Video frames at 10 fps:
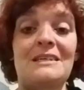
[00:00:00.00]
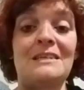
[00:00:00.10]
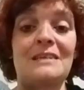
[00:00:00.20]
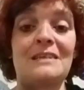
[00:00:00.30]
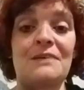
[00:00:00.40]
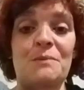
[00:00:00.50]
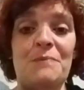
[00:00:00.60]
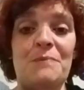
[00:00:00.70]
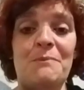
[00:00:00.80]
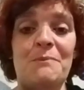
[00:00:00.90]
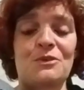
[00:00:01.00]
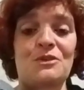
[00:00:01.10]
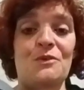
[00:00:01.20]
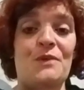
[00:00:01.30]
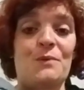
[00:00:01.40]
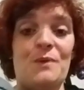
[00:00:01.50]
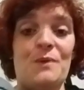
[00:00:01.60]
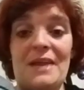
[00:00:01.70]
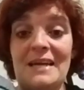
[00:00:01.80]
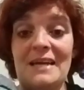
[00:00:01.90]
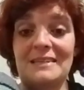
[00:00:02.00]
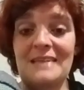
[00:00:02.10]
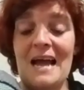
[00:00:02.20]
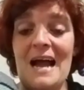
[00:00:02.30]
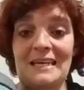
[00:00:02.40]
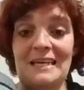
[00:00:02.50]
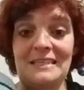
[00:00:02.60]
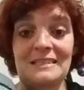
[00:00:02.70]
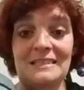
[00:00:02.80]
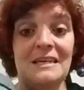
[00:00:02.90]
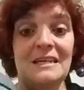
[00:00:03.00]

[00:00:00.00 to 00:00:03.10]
10 different people so that when they attack, it's